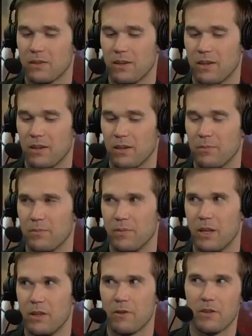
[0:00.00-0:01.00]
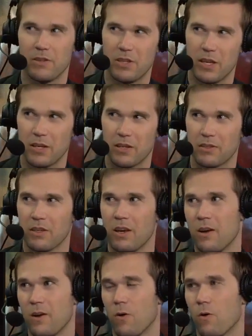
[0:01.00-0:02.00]
either the Ziggs
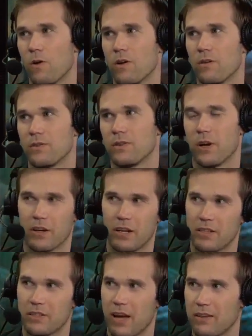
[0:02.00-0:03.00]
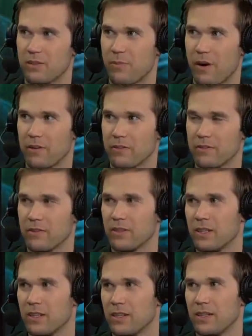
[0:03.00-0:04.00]
or targeting Zion Spartan.
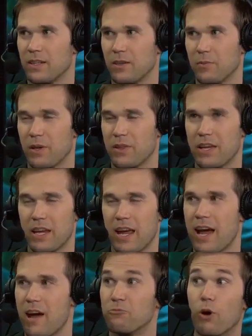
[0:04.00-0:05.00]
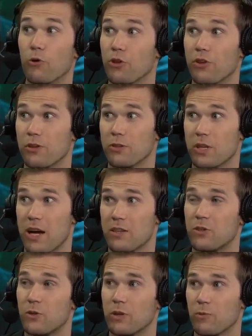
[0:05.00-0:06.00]
But they can't have both of those guys
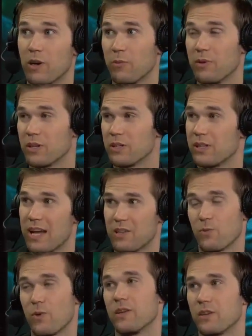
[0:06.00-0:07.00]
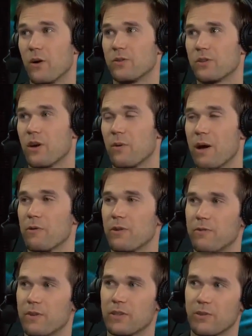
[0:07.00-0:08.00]
doing well because that's when Coast come out with the
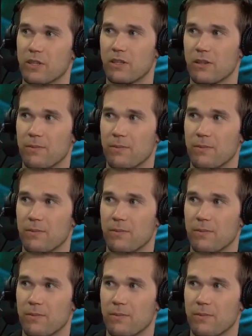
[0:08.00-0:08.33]
victories.